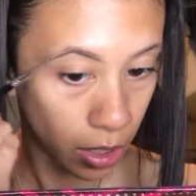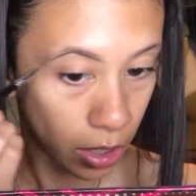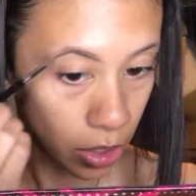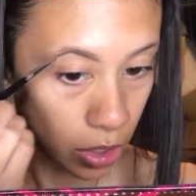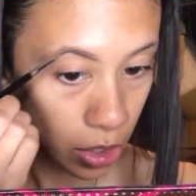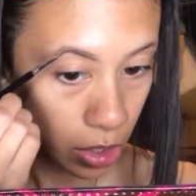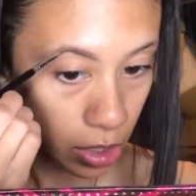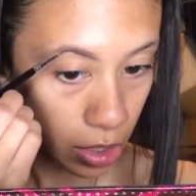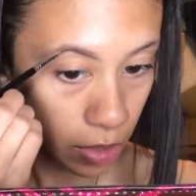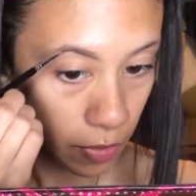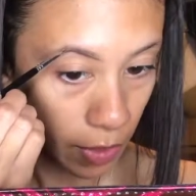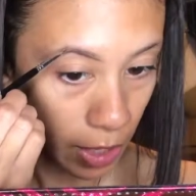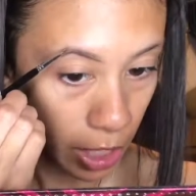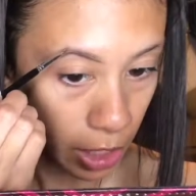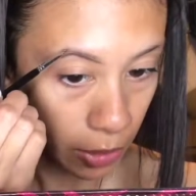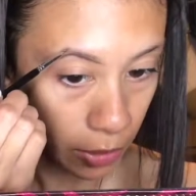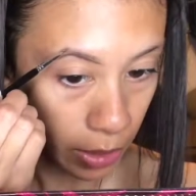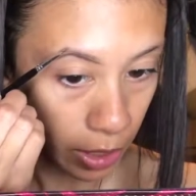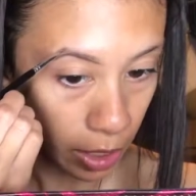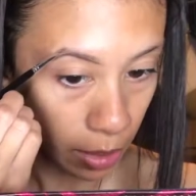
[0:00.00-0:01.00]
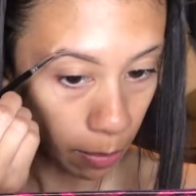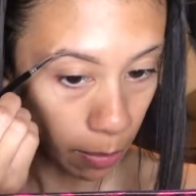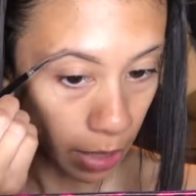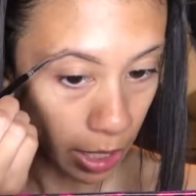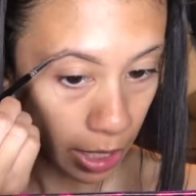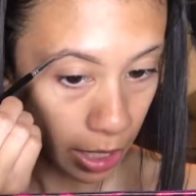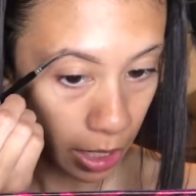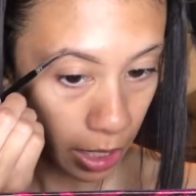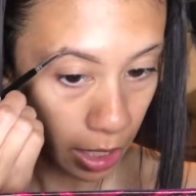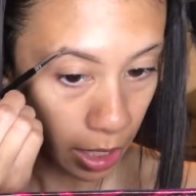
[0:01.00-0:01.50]
Just following
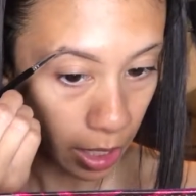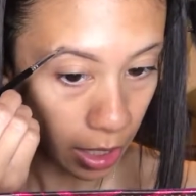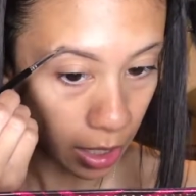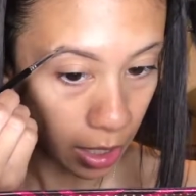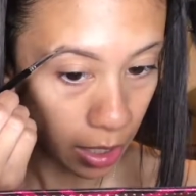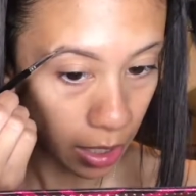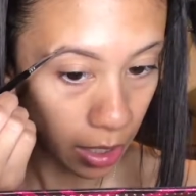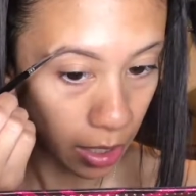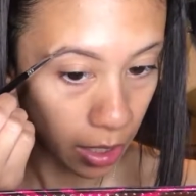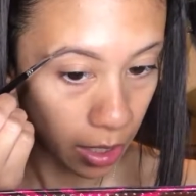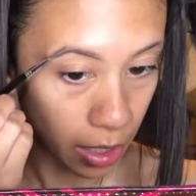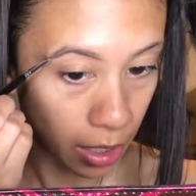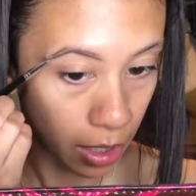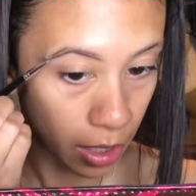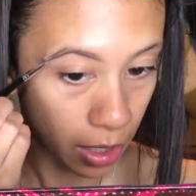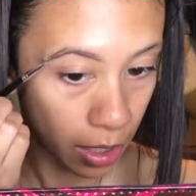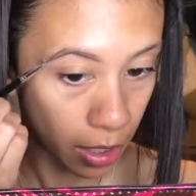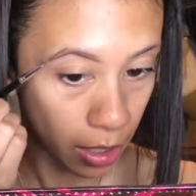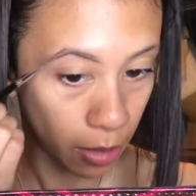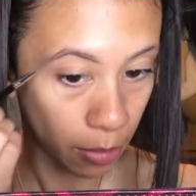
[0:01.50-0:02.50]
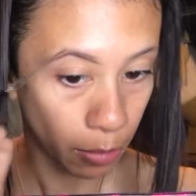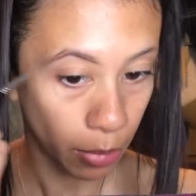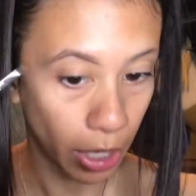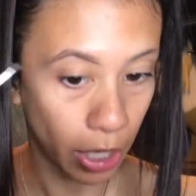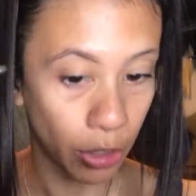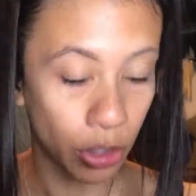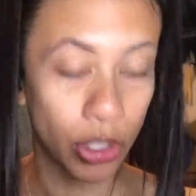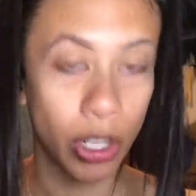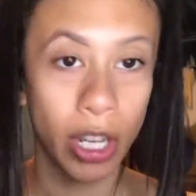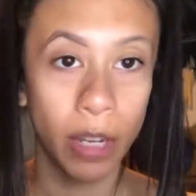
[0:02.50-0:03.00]
my brow
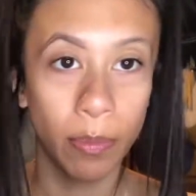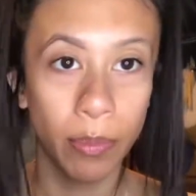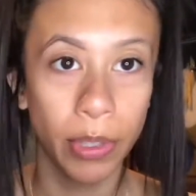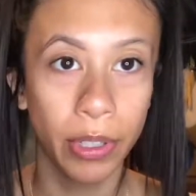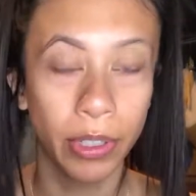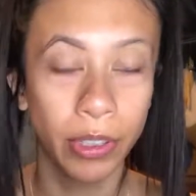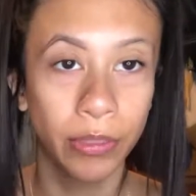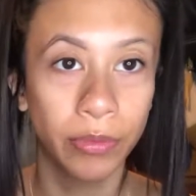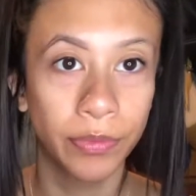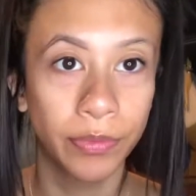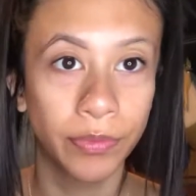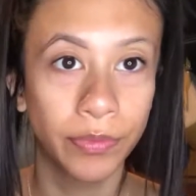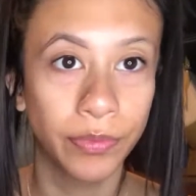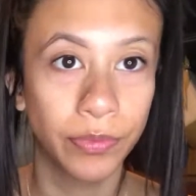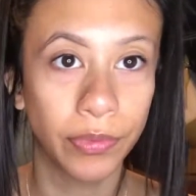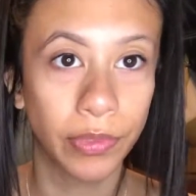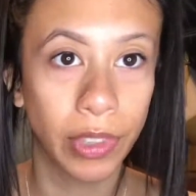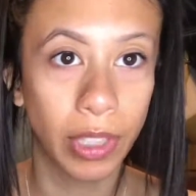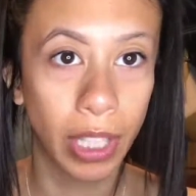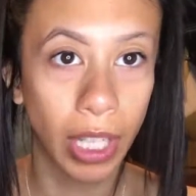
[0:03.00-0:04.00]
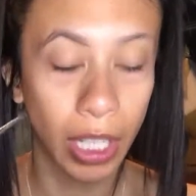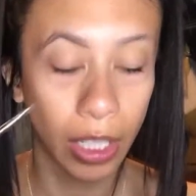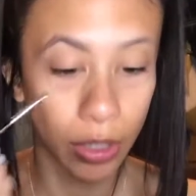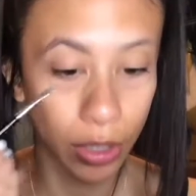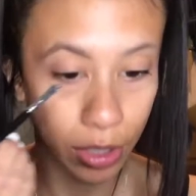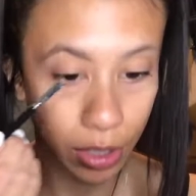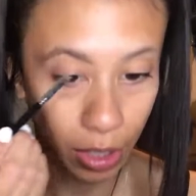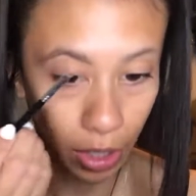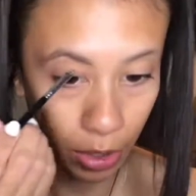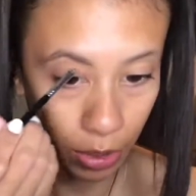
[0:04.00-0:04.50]
shape, like
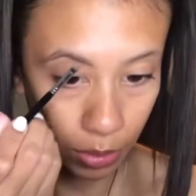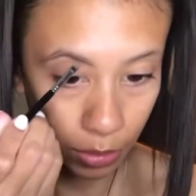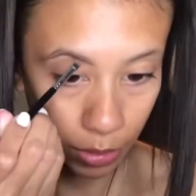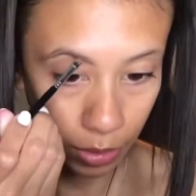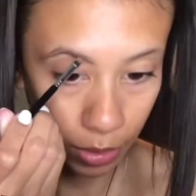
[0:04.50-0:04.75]
so.